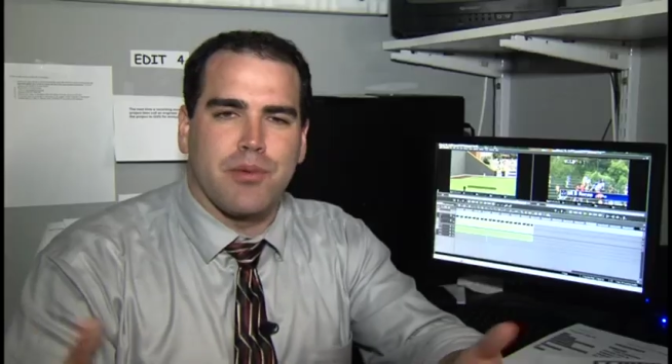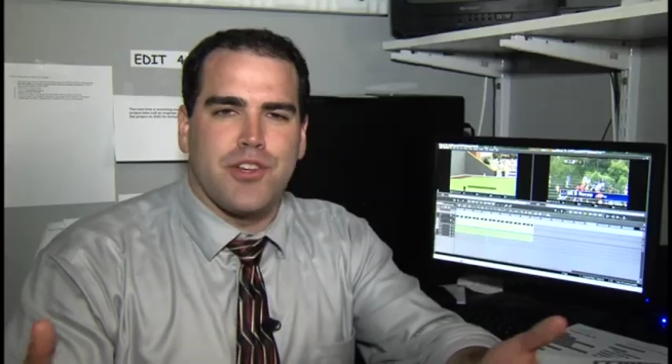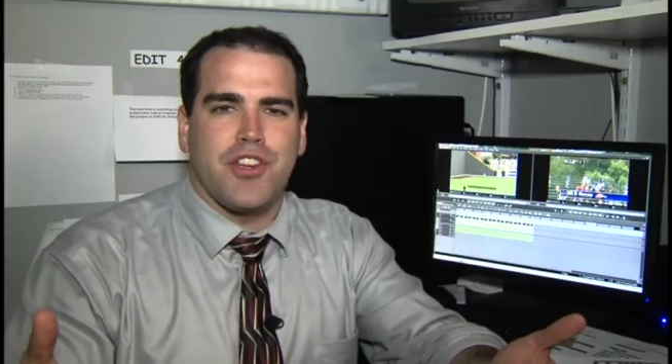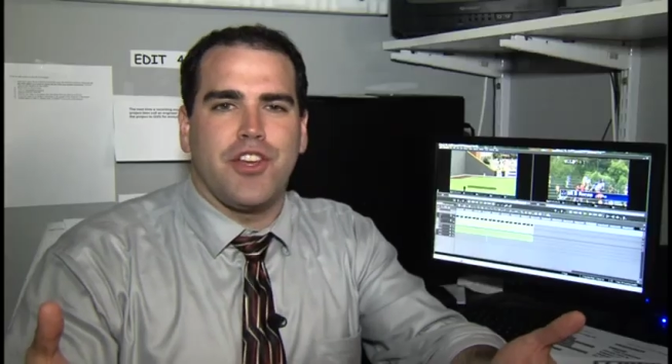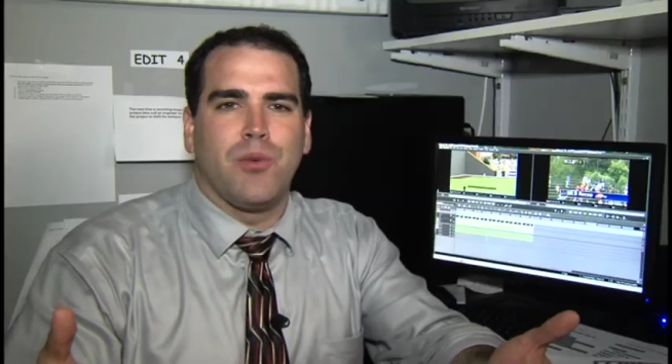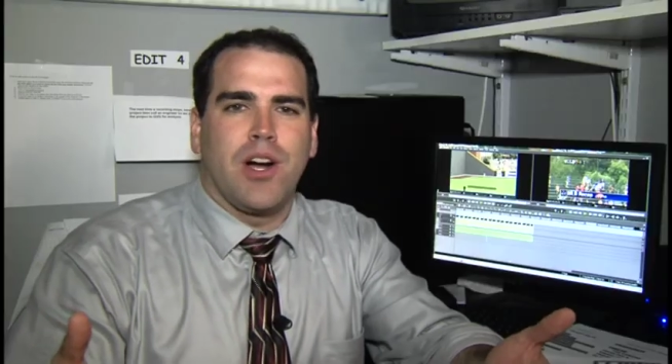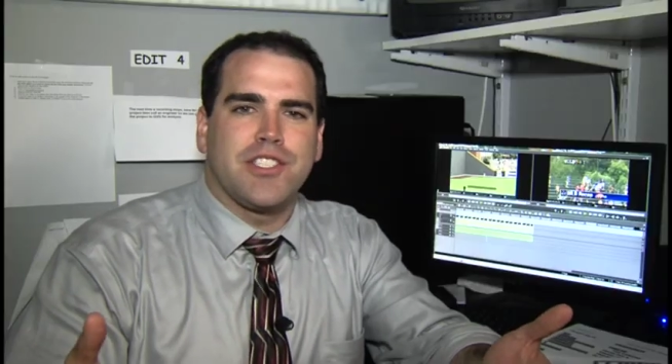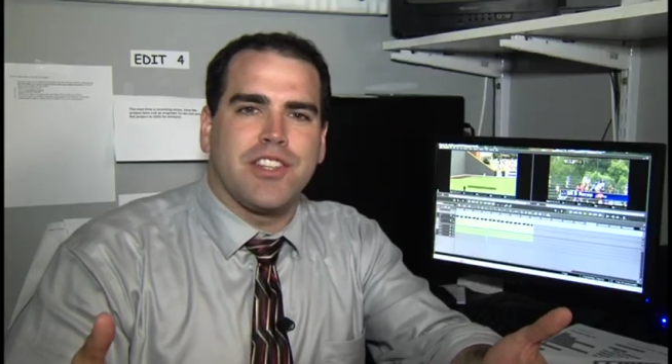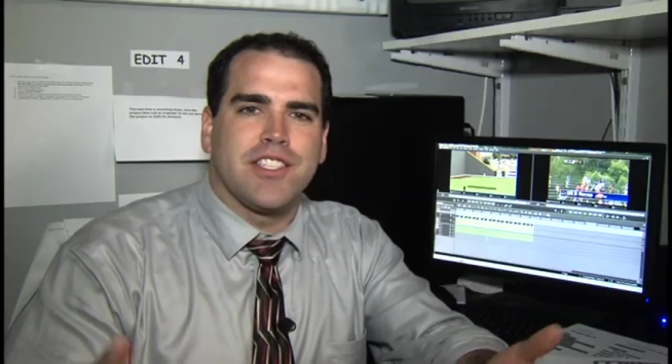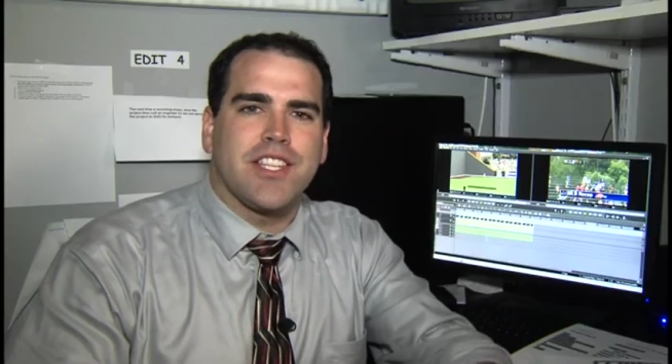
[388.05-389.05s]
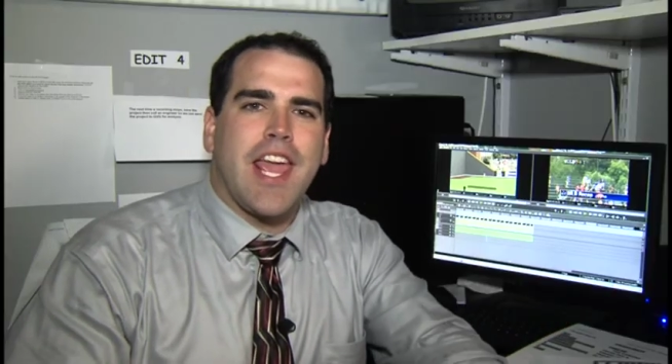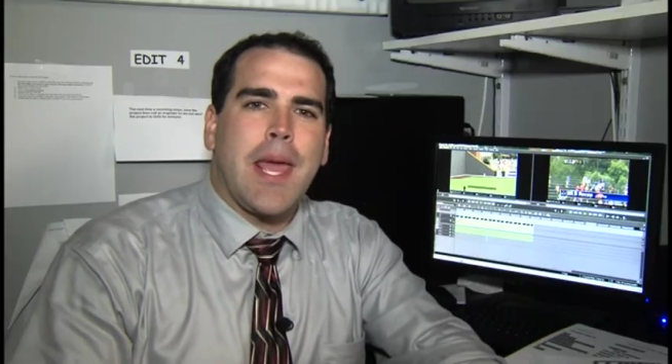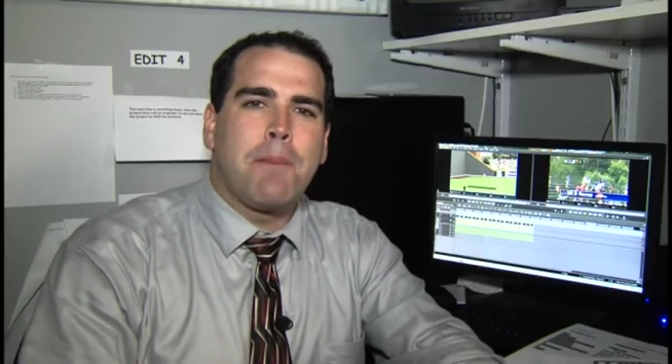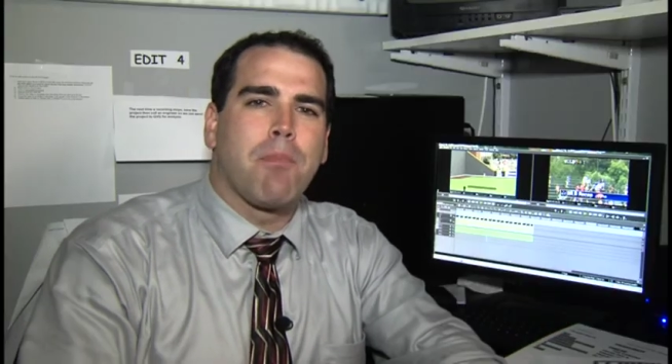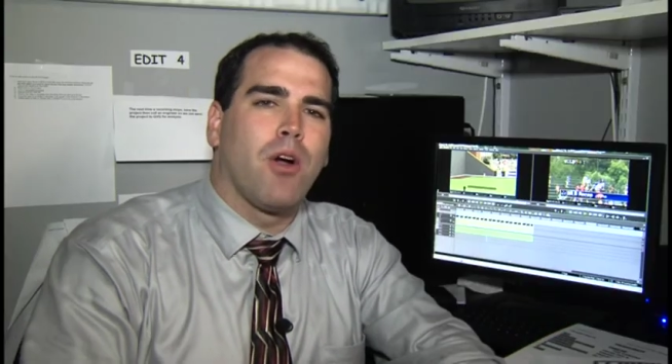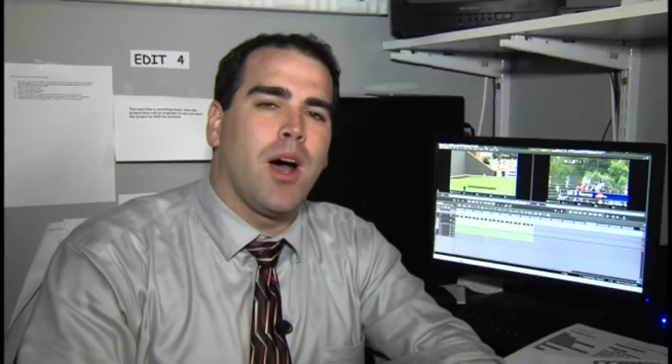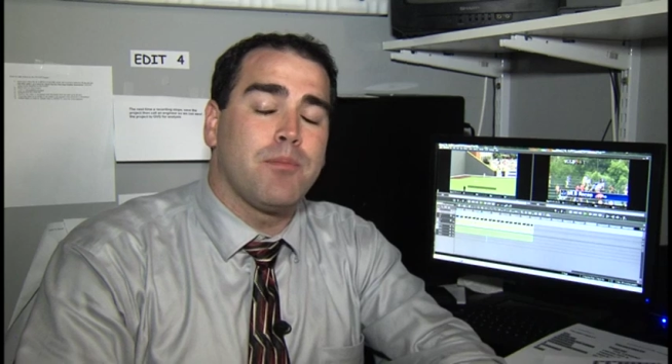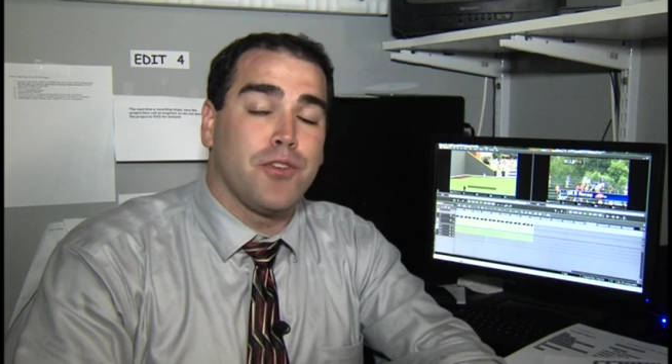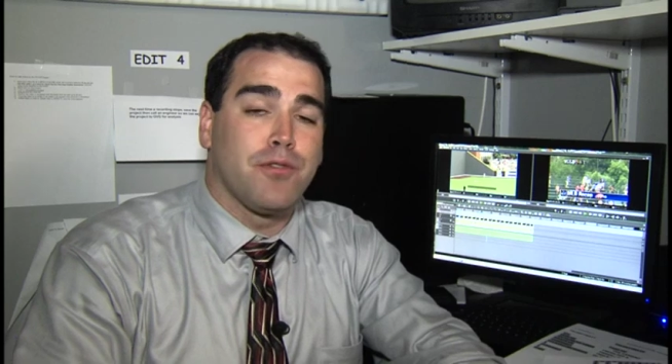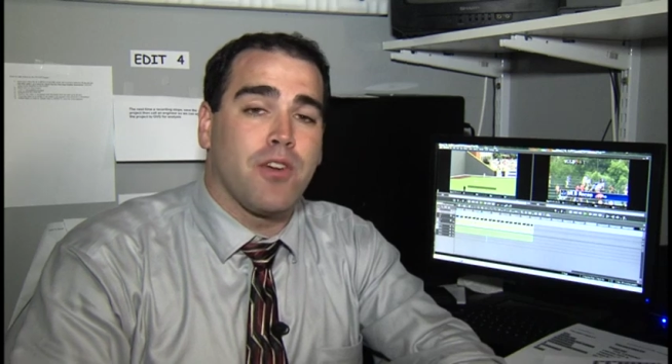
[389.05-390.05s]
appreciate you watching this
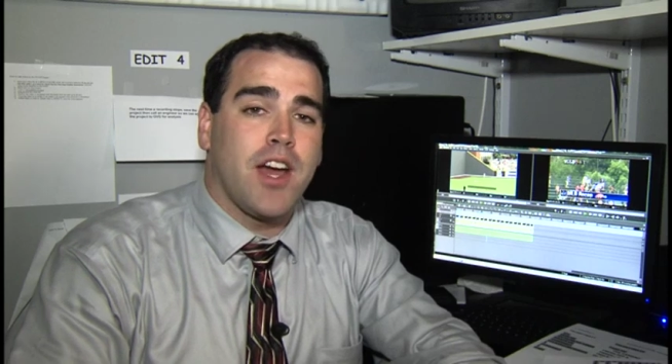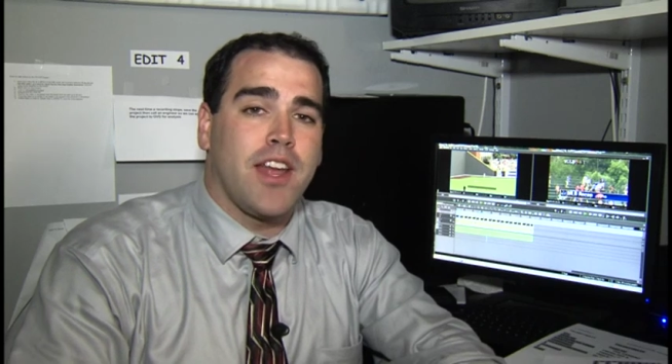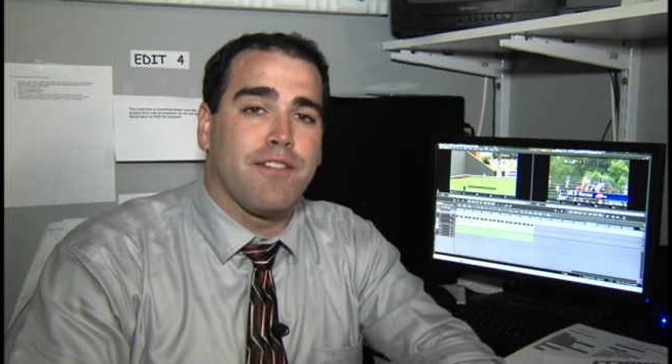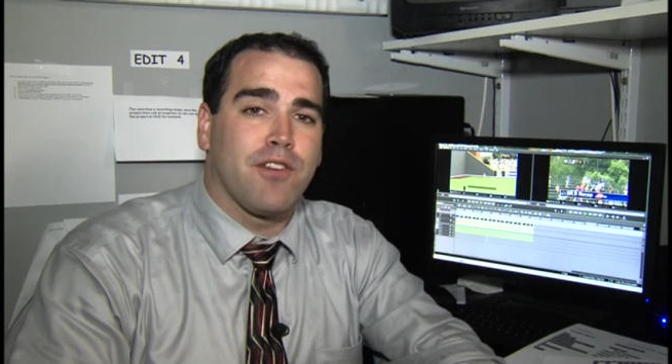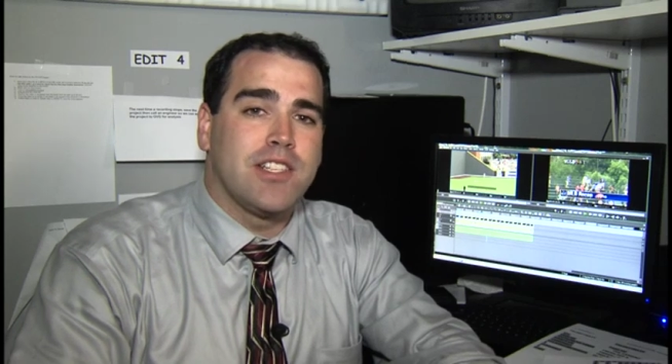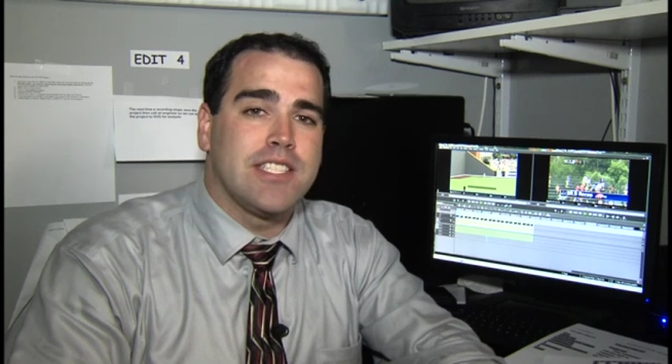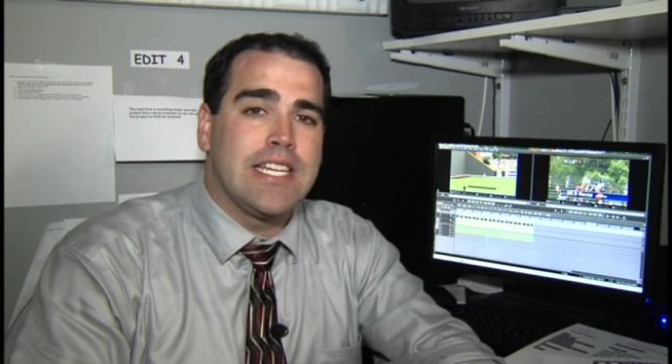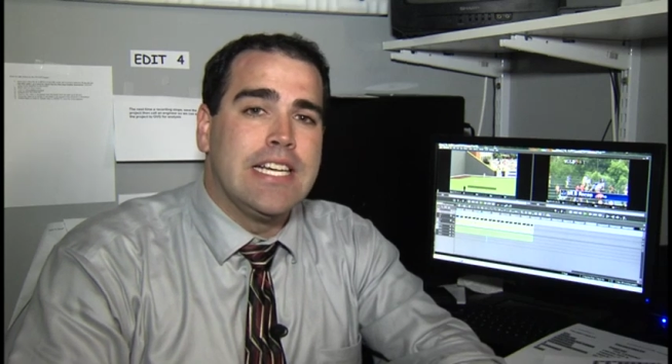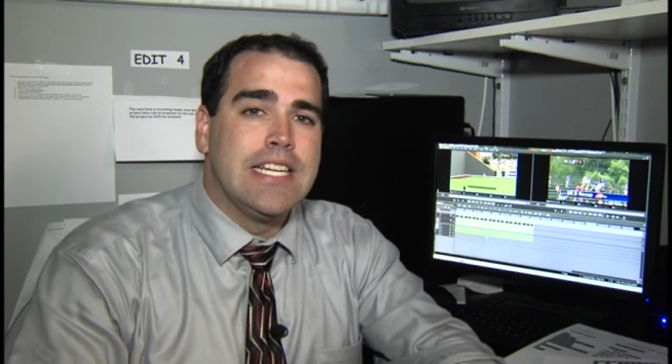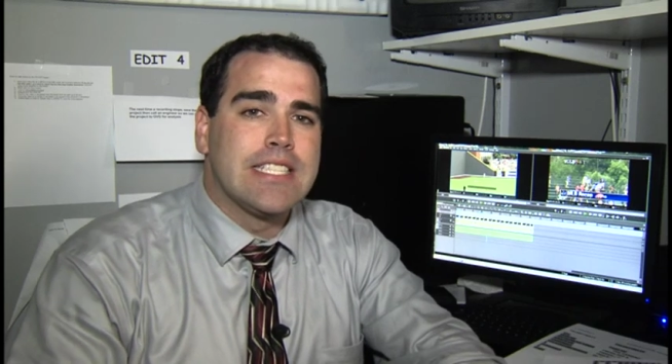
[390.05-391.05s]
impromptu Friday frenzy.